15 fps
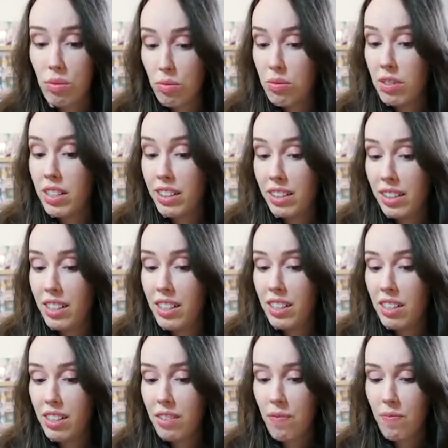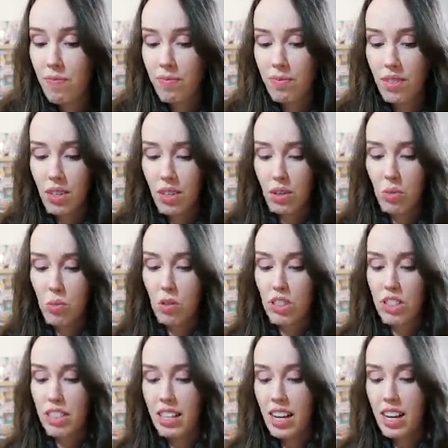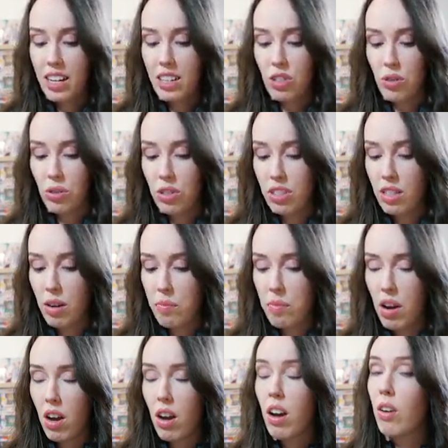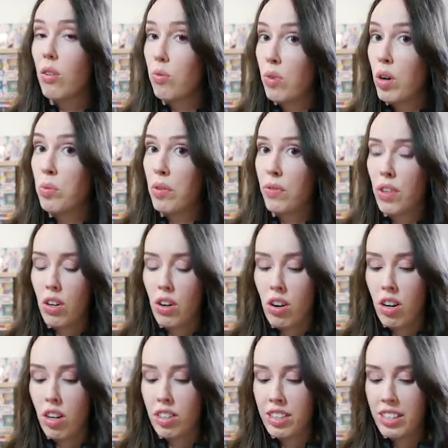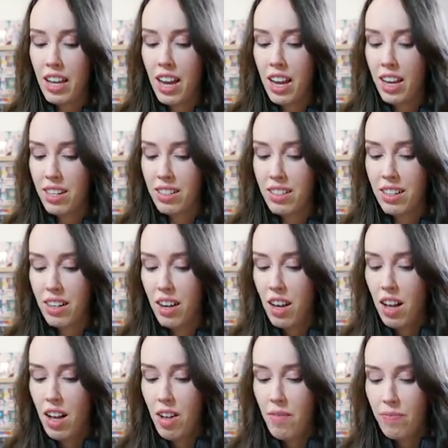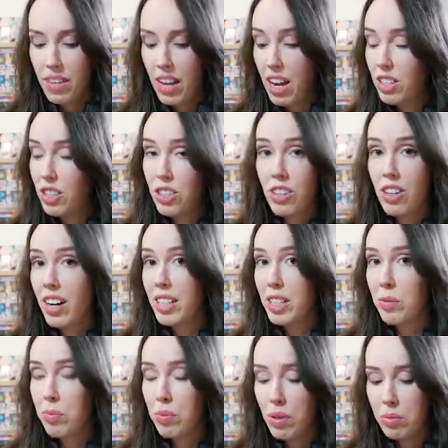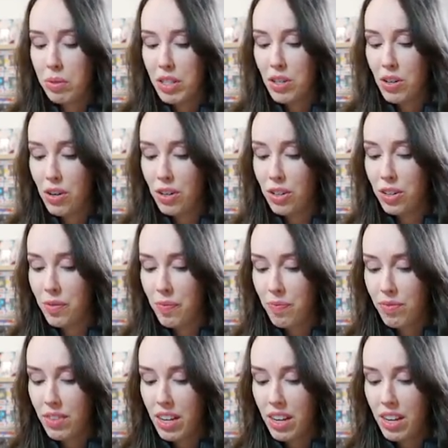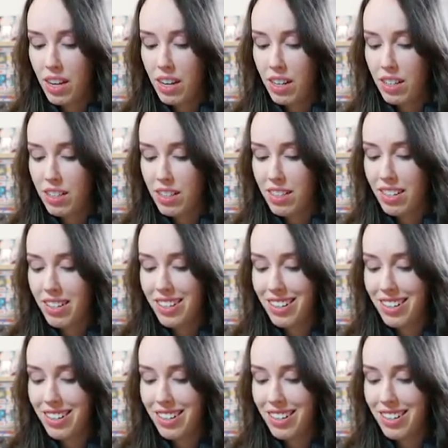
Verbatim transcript: really want to get into some realm of the gods. And as you guys probably know, it is